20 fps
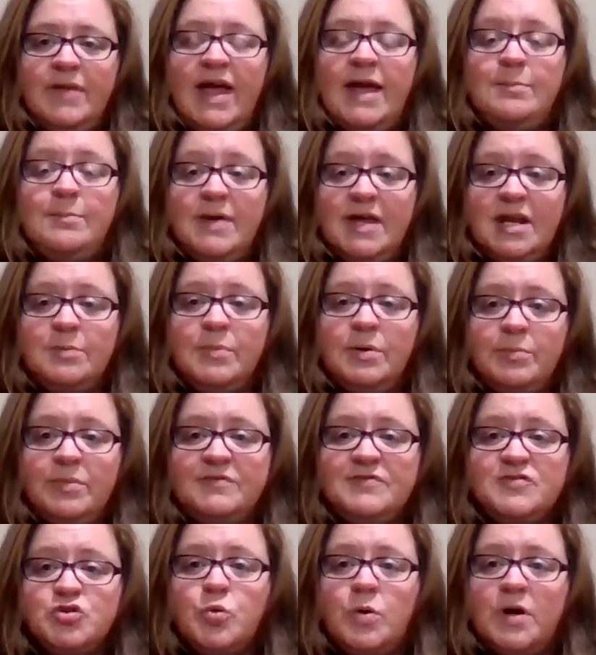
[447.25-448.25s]
a minimum
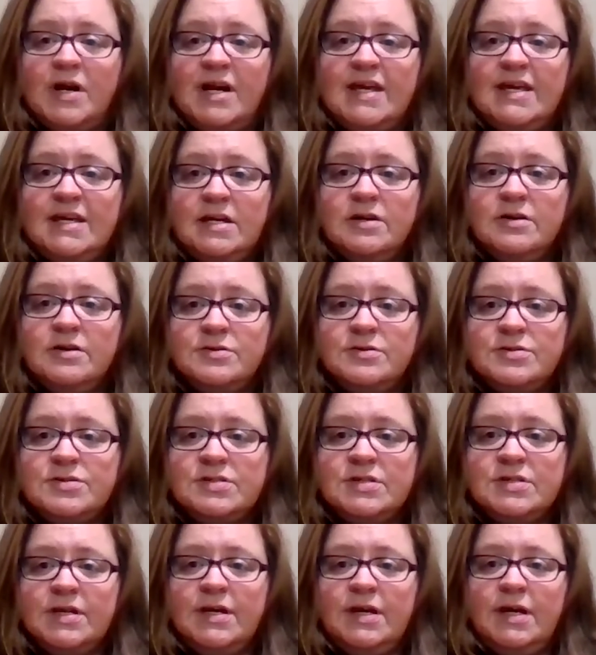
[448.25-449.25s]
of 20
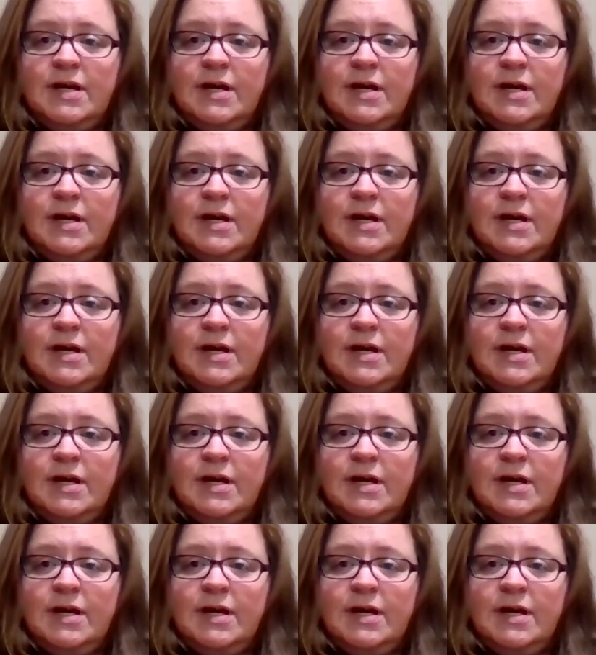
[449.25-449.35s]
years.